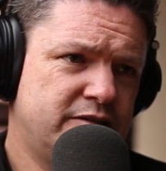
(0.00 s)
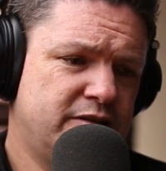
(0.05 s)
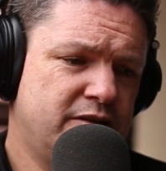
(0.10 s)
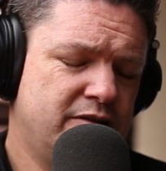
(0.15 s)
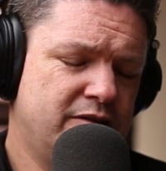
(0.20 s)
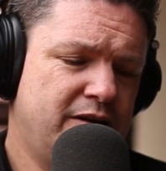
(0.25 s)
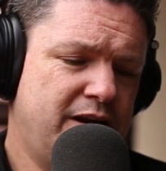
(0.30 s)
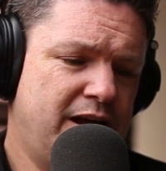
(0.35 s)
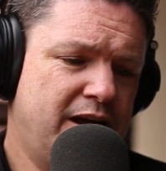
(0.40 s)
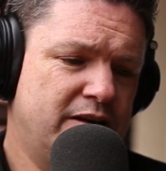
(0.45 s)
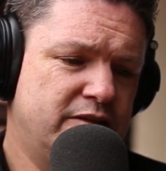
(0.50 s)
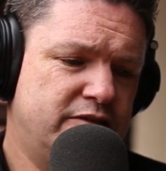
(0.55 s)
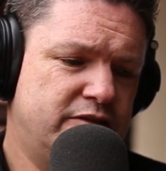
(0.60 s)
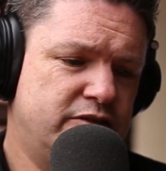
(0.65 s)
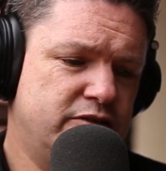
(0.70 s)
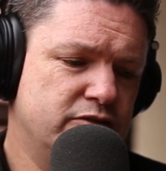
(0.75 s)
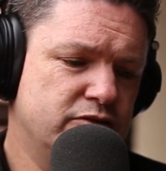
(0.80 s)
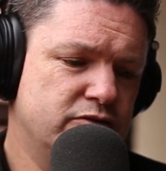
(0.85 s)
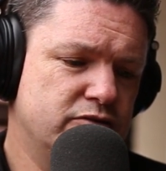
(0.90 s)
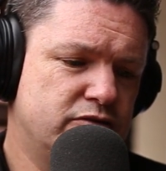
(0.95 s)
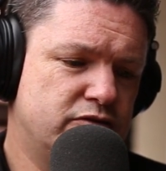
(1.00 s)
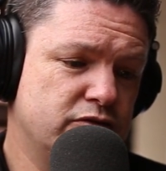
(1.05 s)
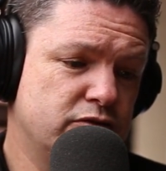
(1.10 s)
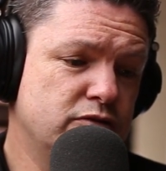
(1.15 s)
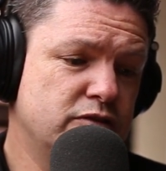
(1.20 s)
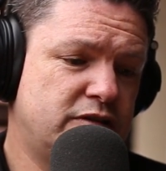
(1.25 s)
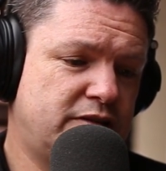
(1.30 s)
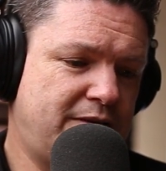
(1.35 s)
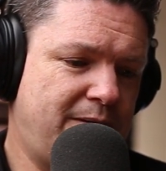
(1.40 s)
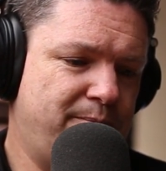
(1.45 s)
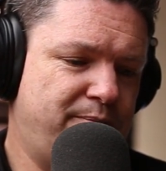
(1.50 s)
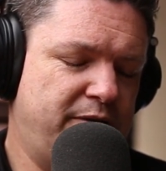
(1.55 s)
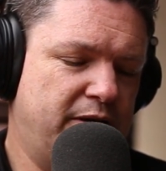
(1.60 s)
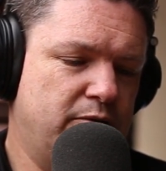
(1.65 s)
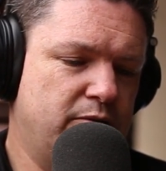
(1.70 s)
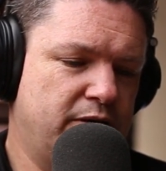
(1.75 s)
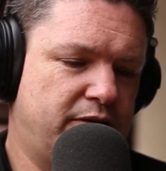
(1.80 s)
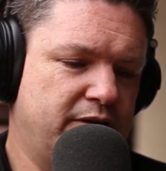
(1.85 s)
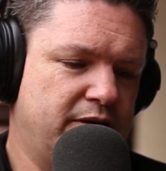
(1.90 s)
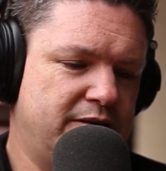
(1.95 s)
So nice. As you do
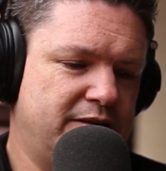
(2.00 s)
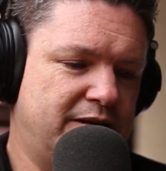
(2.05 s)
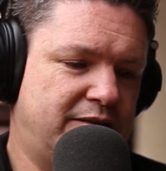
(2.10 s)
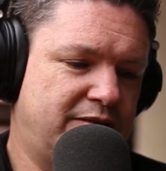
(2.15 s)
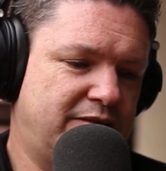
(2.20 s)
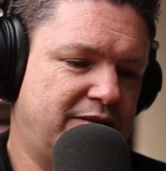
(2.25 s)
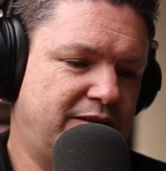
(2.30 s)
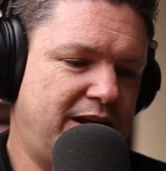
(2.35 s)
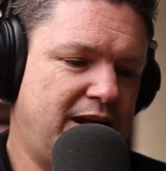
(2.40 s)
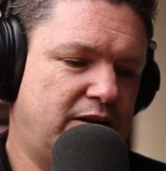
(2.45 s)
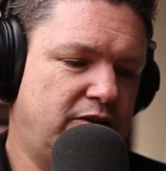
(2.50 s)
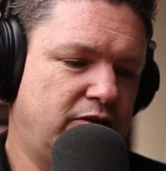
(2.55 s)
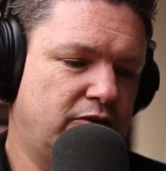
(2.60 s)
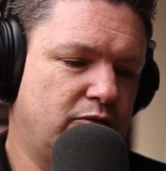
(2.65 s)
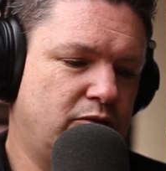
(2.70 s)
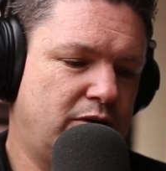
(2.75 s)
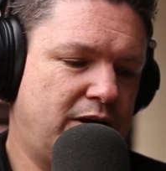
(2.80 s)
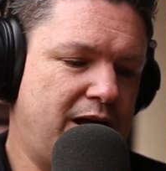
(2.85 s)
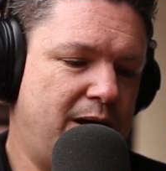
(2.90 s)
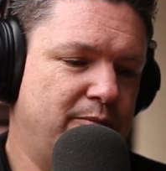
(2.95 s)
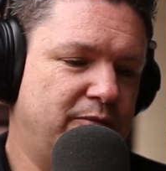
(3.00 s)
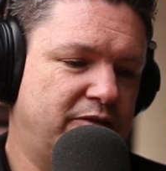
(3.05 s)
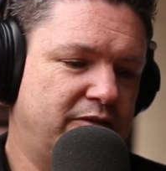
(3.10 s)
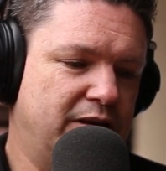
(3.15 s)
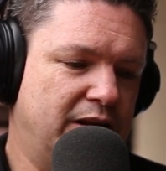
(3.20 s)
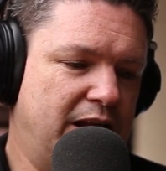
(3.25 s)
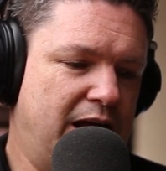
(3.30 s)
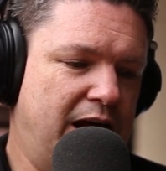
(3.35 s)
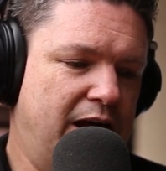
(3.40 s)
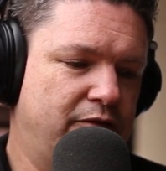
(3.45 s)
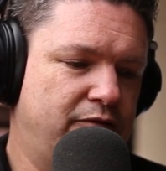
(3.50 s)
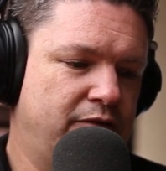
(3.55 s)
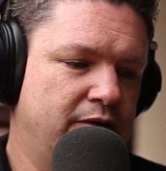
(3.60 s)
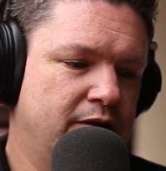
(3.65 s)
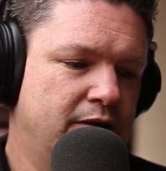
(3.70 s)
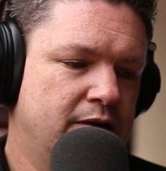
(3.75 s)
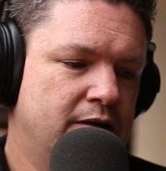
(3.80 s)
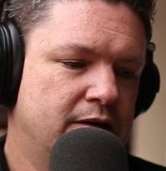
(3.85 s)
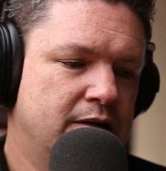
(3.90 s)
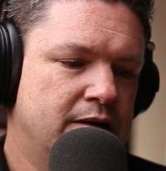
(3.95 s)
something with it, it sketches or comes to life.
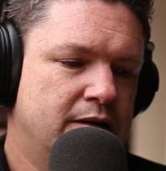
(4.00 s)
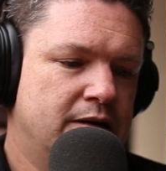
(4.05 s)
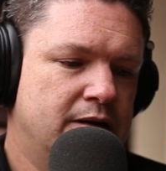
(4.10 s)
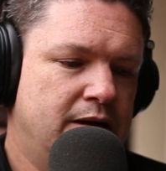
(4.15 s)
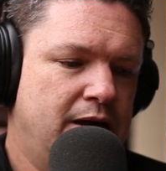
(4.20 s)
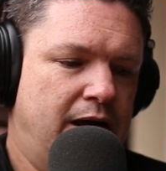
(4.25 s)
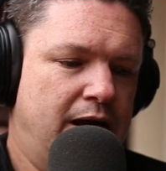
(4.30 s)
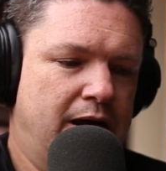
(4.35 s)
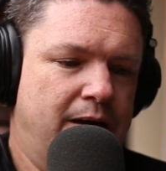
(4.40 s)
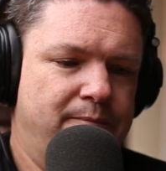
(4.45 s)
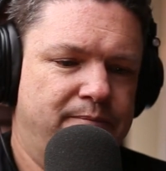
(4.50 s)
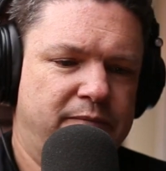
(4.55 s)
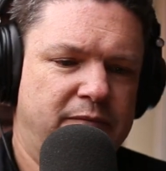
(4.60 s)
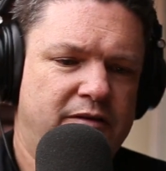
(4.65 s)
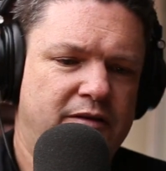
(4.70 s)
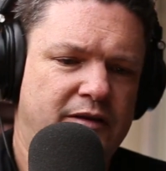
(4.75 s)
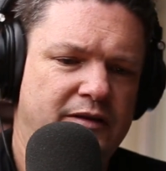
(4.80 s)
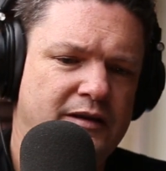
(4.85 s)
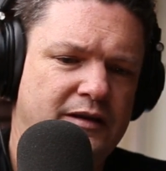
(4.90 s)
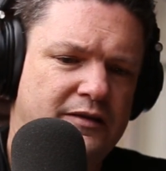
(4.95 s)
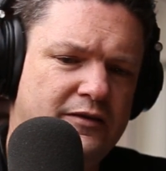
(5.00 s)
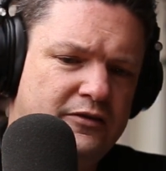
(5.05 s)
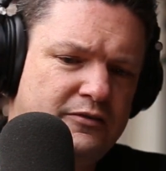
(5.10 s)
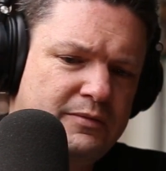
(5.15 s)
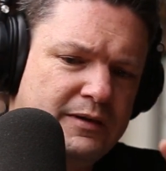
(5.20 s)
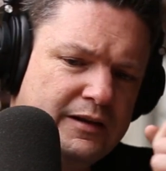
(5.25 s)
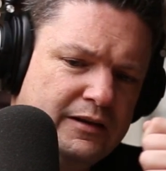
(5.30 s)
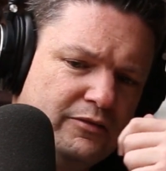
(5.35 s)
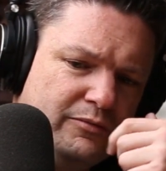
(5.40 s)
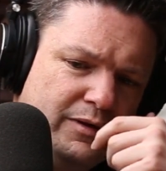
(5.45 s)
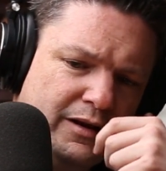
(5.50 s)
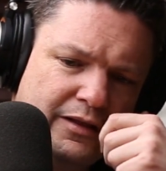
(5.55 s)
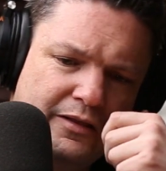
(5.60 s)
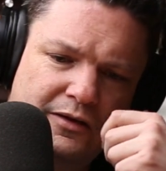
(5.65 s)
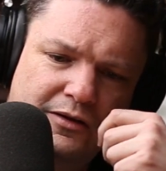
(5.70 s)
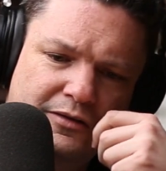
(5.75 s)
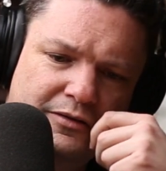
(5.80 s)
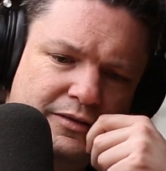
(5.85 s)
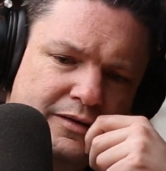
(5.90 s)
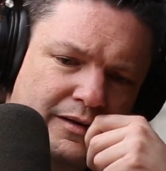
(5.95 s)
So I think this one is one of
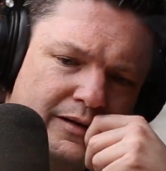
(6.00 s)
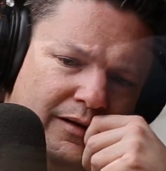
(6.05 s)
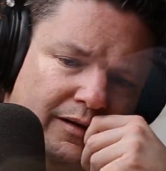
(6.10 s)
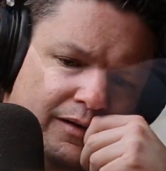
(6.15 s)
those.